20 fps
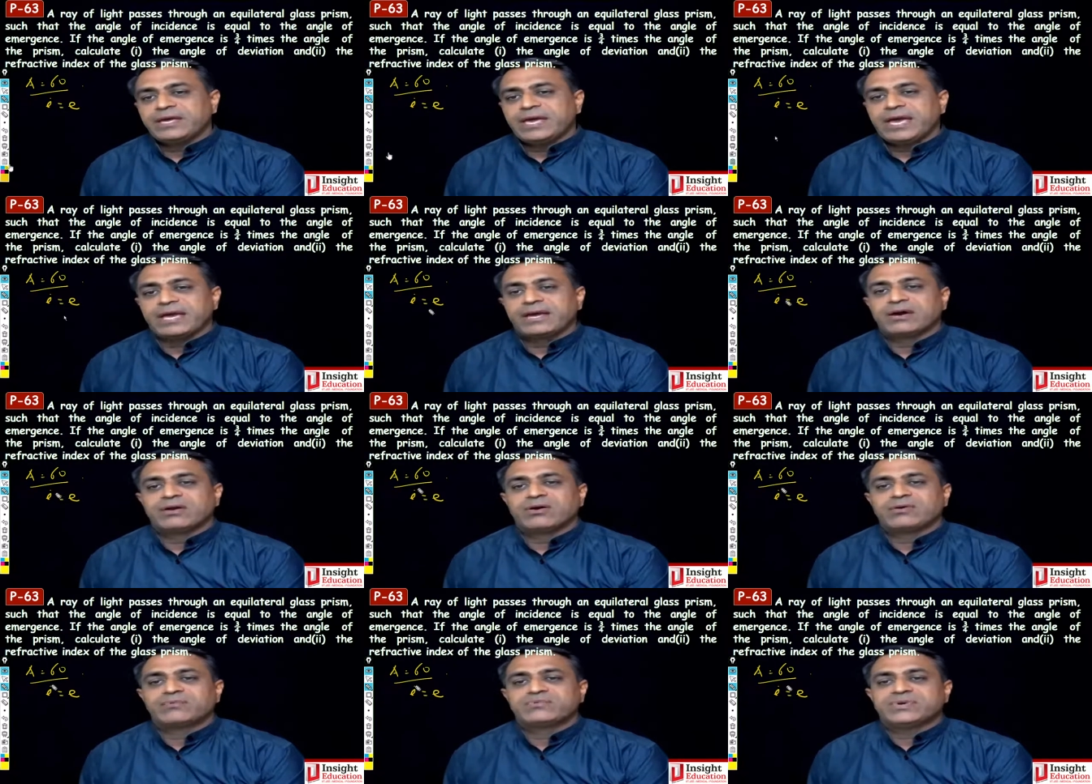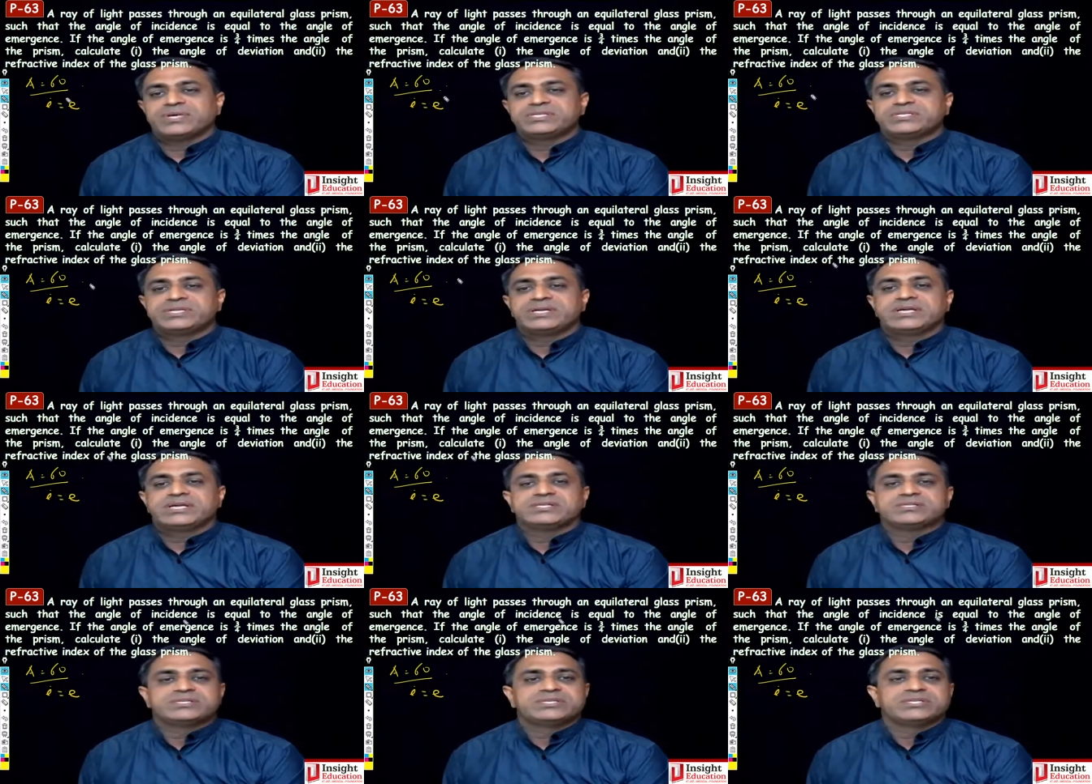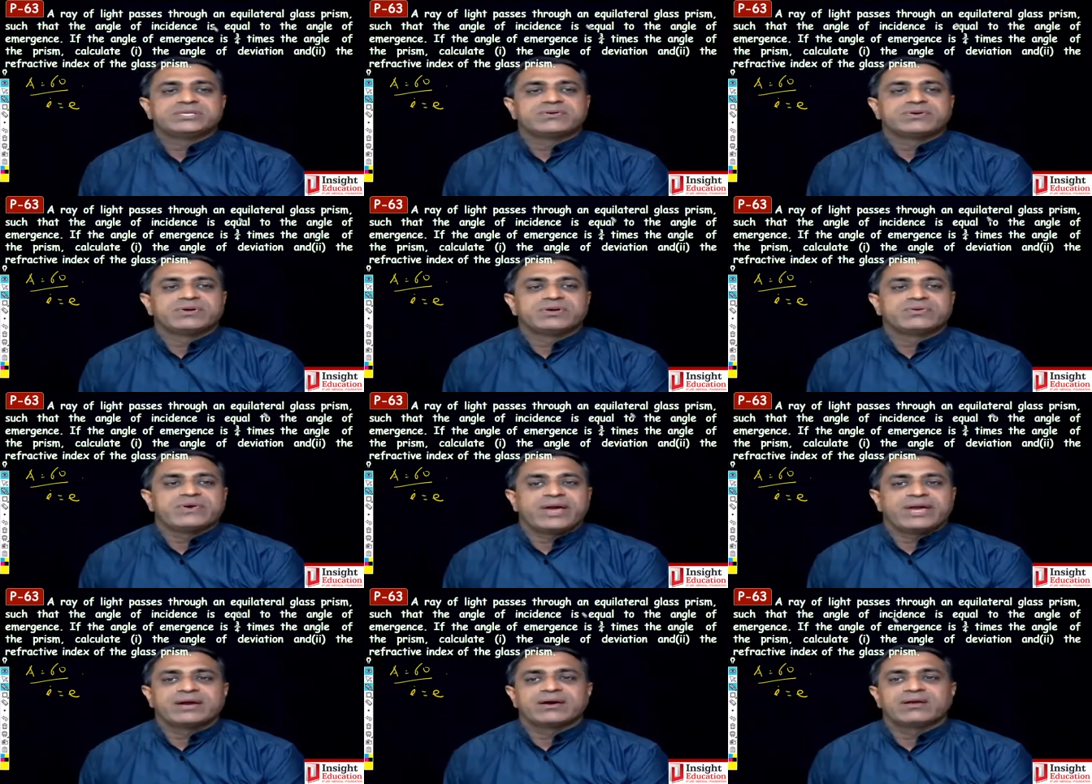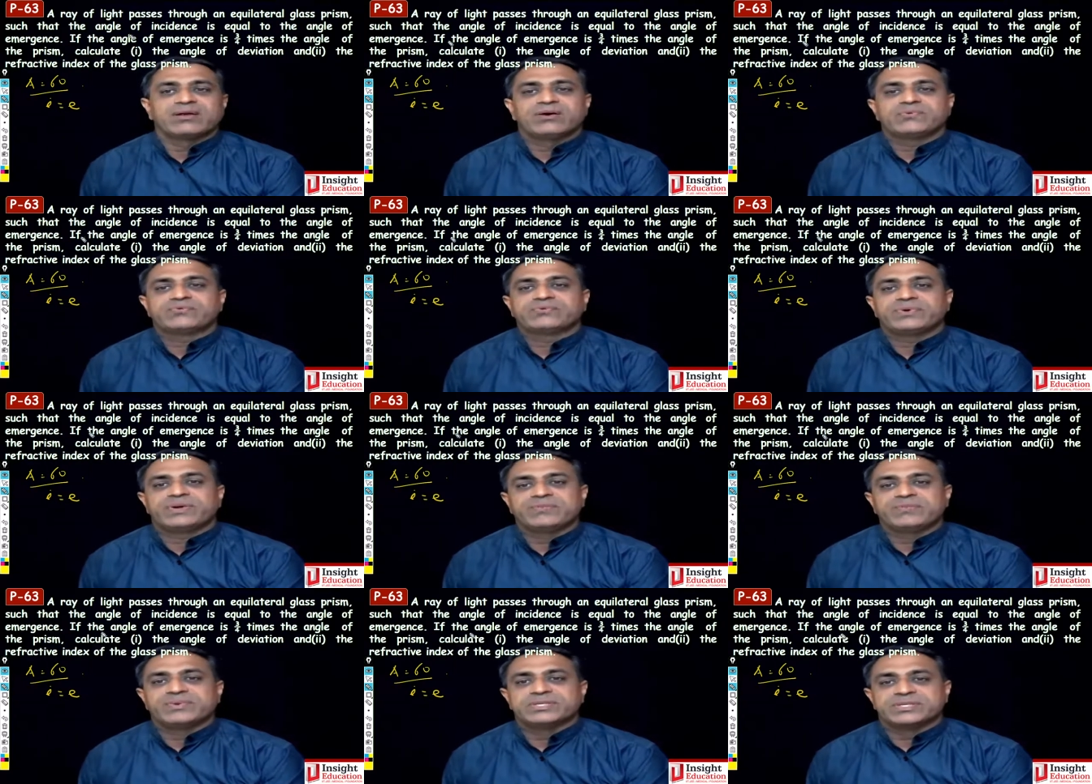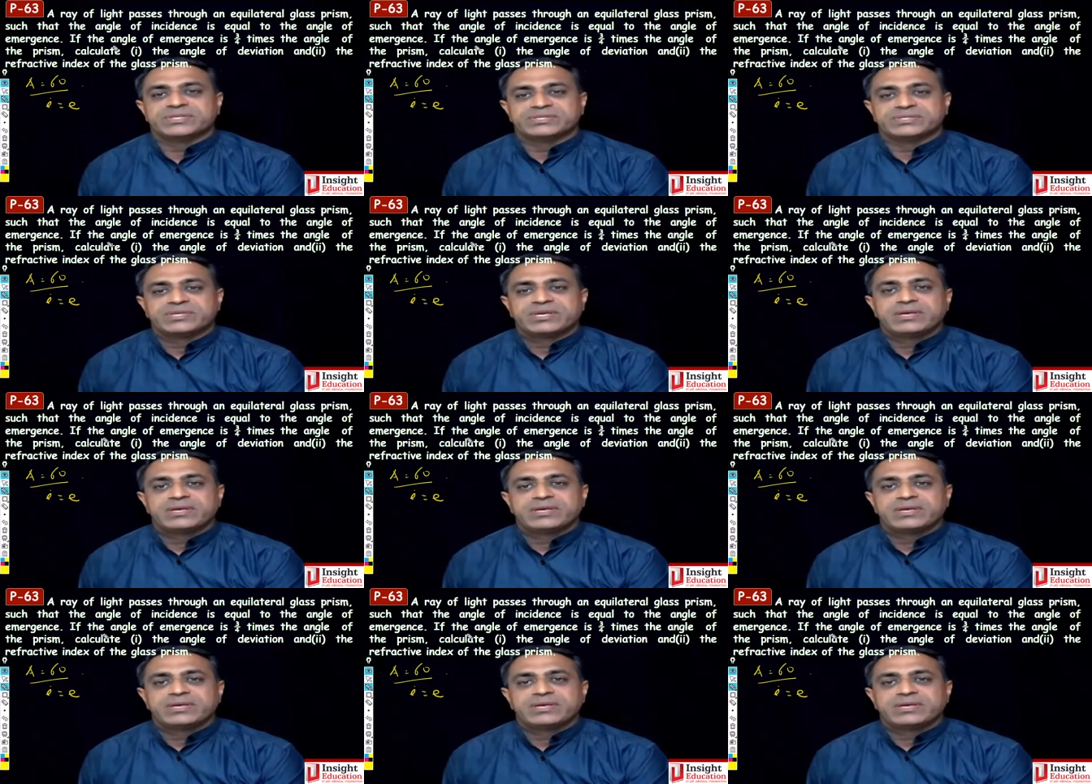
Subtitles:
Angle of incidence is equal to angle of emergence.